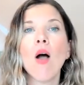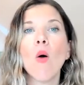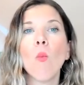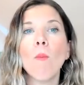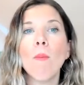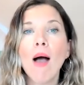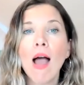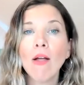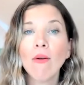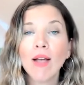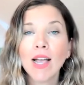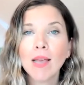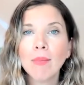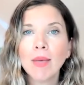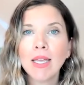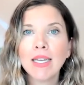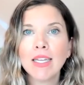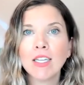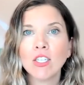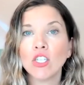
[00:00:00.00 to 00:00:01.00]
My
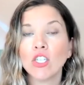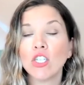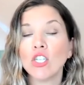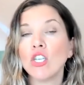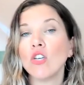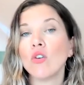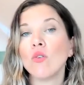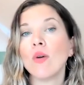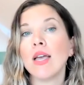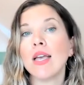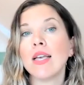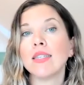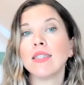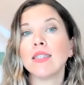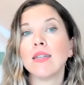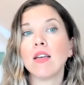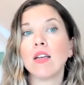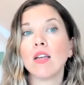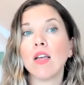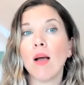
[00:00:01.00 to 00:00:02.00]
recommendation to you
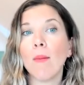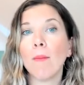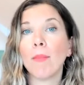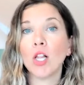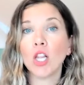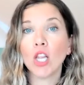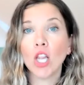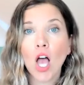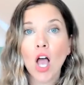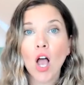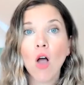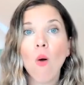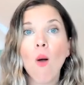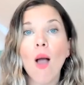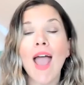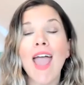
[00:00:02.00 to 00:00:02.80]
is below,